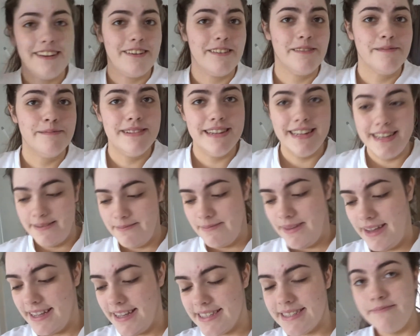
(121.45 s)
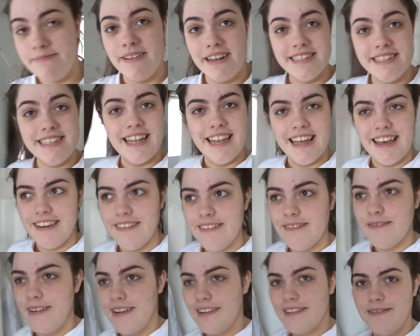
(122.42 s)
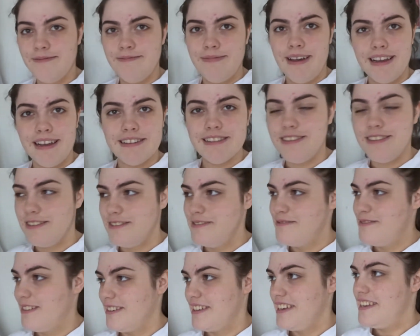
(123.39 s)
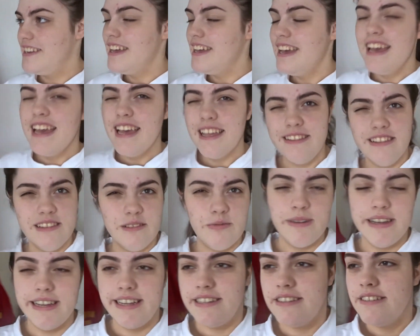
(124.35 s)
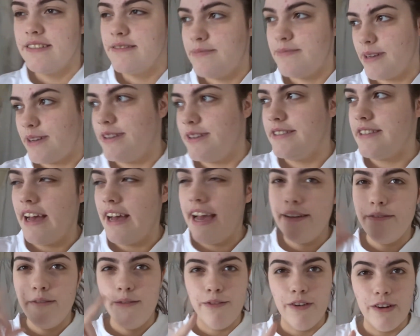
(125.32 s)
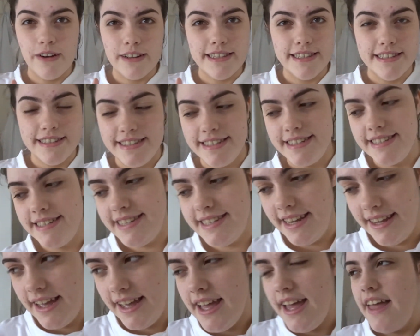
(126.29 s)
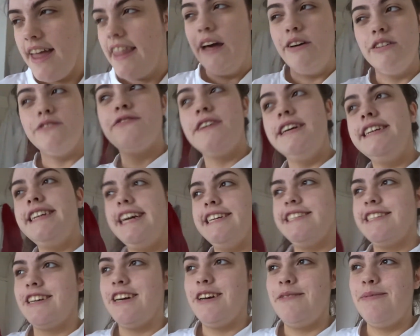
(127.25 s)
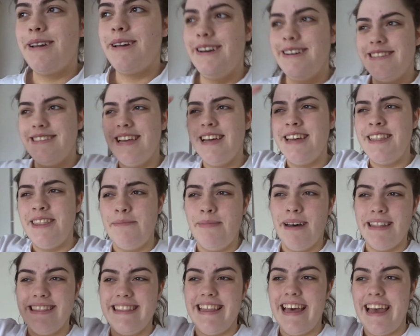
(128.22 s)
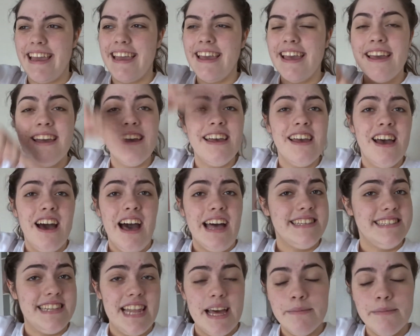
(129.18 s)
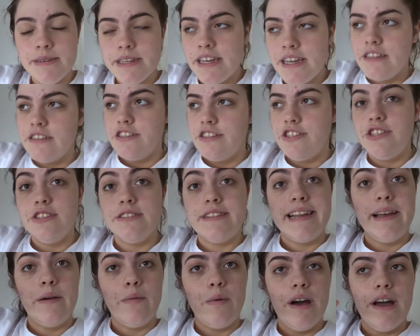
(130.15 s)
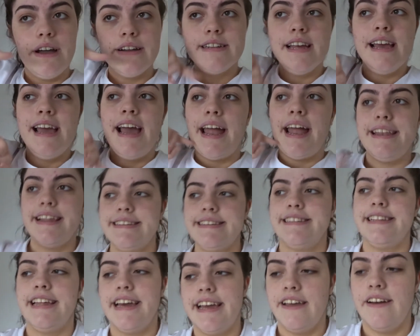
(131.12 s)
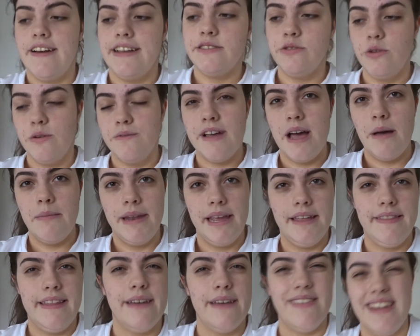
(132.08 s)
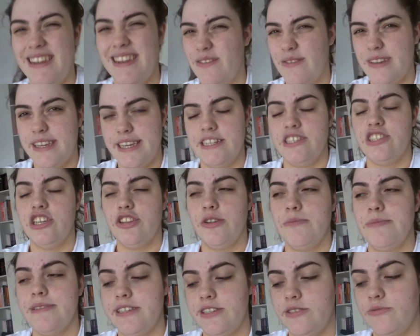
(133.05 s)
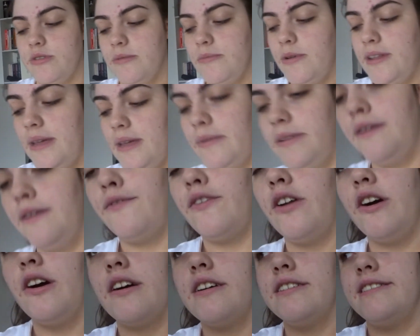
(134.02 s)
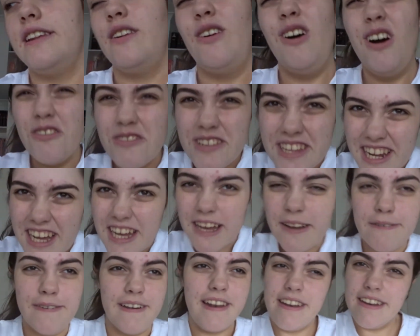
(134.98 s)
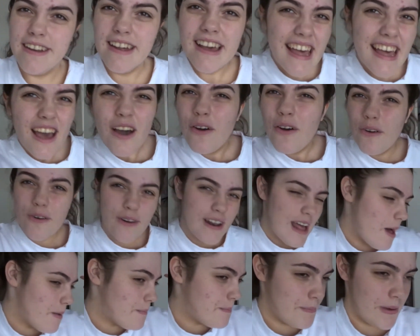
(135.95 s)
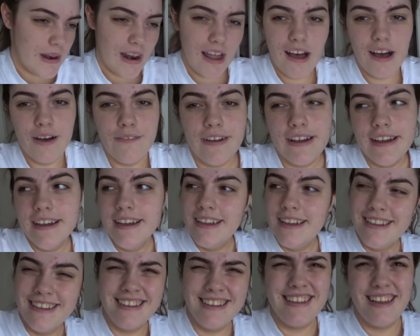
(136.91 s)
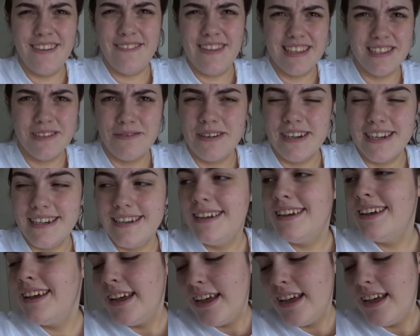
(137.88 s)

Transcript: Complete mess, but hello, welcome back to vlogging. It's weird because I haven't vlogged since Ipsy. That's 3 days ago because the Monday I slept, the Tuesday I worked, and yesterday I saw family and they have like little kids, so I don't particularly want to put them in the vlog because they're not old enough and all that balava, if that's the word.